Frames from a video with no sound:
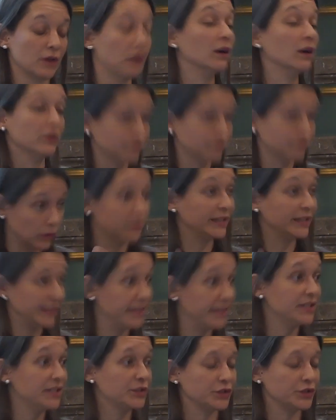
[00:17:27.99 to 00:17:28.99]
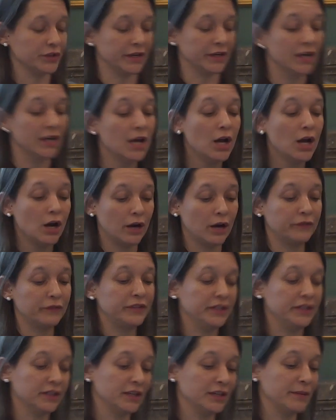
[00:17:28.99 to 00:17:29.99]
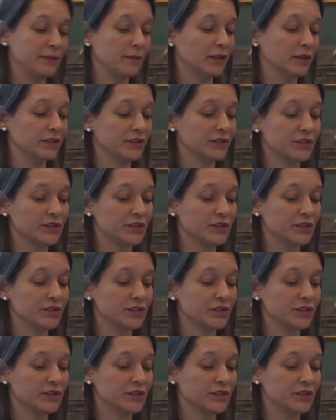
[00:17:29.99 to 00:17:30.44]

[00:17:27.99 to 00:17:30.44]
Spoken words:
on the history of the early modern